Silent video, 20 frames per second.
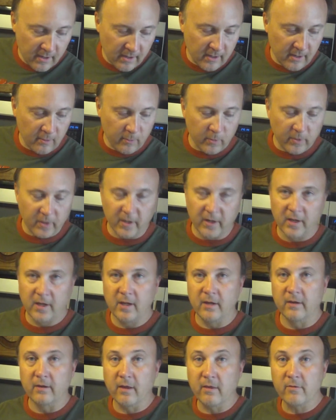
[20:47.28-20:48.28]
We're going to
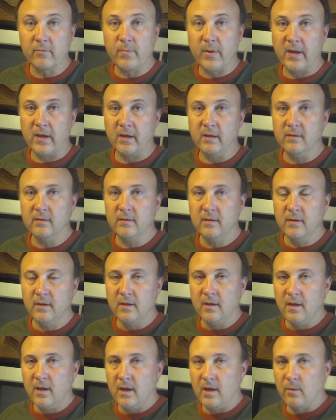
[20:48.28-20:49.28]
get another pan,
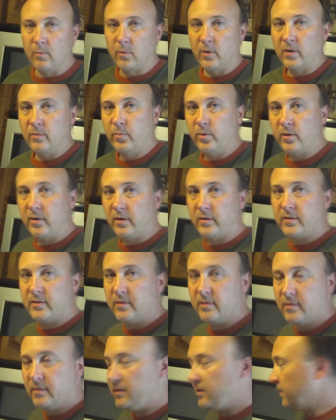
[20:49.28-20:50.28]
and we're going to put it
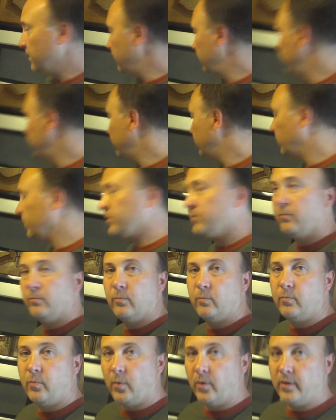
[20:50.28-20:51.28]
with
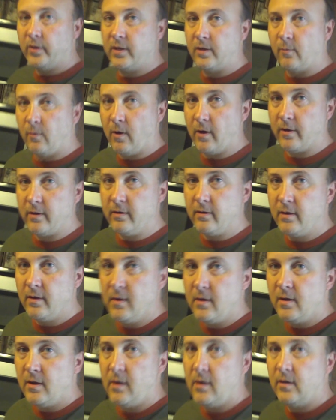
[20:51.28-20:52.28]
some boiling water
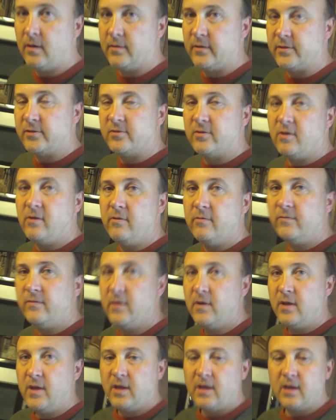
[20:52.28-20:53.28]
on the stove,
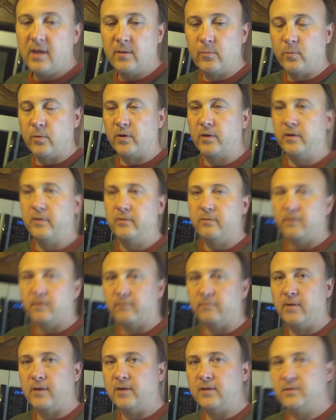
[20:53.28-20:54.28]
and we're going to do
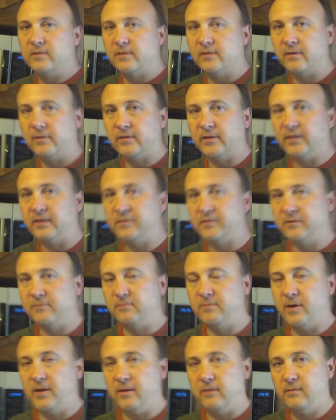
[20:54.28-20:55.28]
our rings and our lids
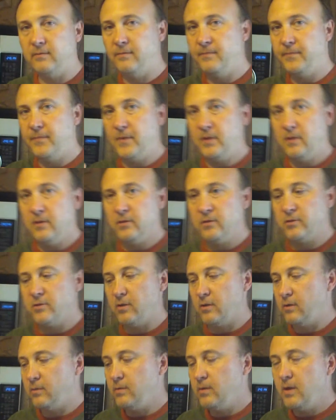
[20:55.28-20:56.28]
as well.
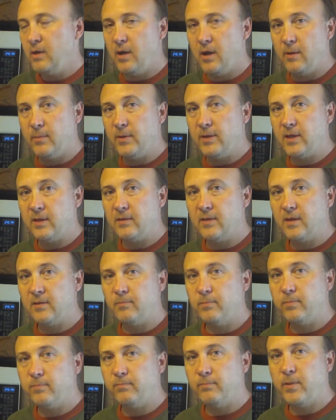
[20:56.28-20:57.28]
So I'm going to get
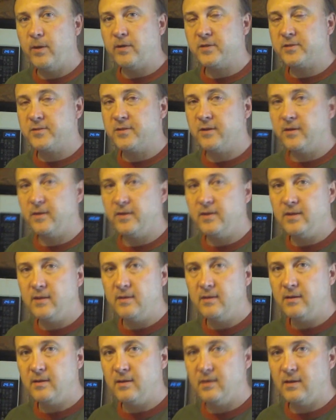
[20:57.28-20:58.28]
that part
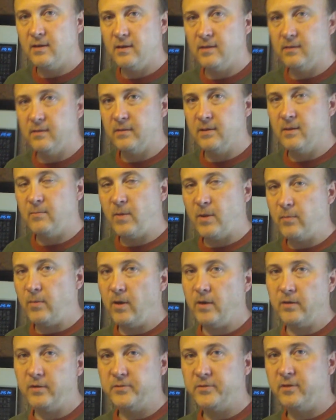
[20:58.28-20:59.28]
started and get my
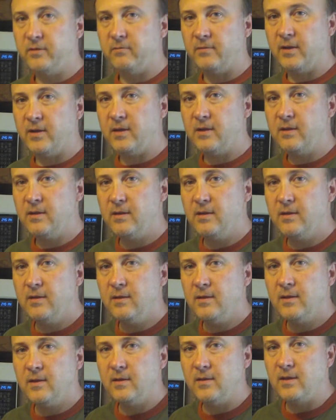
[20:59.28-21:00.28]
bottles all ready,
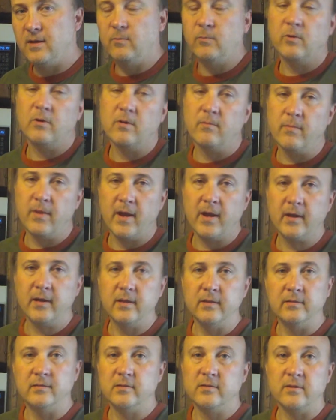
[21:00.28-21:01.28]
and then we'll come
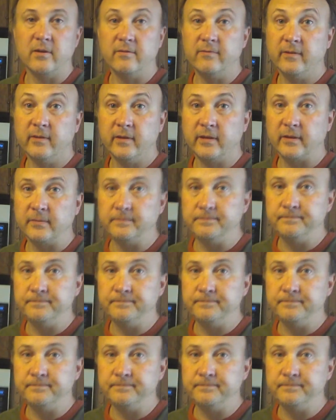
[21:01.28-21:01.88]
back and start filling